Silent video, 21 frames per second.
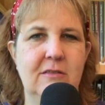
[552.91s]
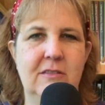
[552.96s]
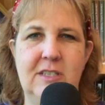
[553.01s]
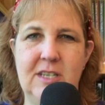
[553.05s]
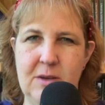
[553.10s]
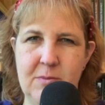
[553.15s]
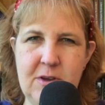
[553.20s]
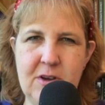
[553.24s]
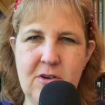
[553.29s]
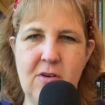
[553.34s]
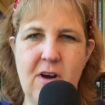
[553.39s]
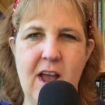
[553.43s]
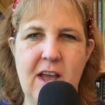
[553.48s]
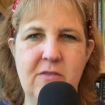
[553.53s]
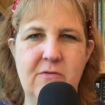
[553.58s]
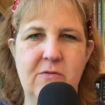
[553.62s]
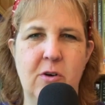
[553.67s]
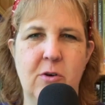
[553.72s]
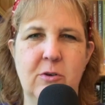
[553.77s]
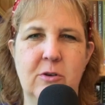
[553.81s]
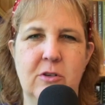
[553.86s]
Democrat
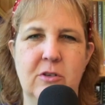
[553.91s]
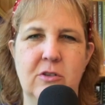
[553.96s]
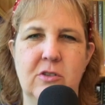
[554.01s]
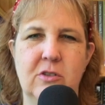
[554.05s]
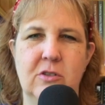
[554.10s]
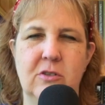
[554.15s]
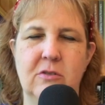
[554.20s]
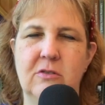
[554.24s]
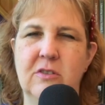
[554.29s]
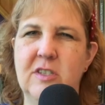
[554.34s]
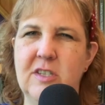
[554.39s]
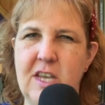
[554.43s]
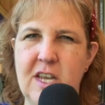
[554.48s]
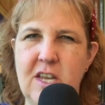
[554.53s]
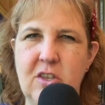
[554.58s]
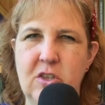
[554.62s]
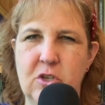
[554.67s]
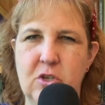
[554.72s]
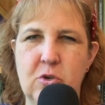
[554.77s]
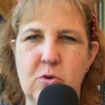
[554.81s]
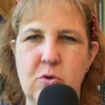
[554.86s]
voters are
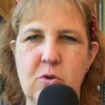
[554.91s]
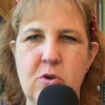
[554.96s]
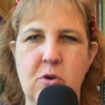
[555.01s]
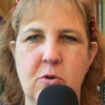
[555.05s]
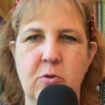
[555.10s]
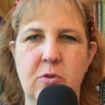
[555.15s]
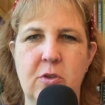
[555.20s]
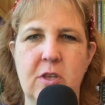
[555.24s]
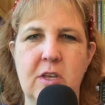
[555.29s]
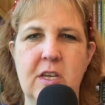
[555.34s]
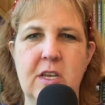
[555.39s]
seeing the truth.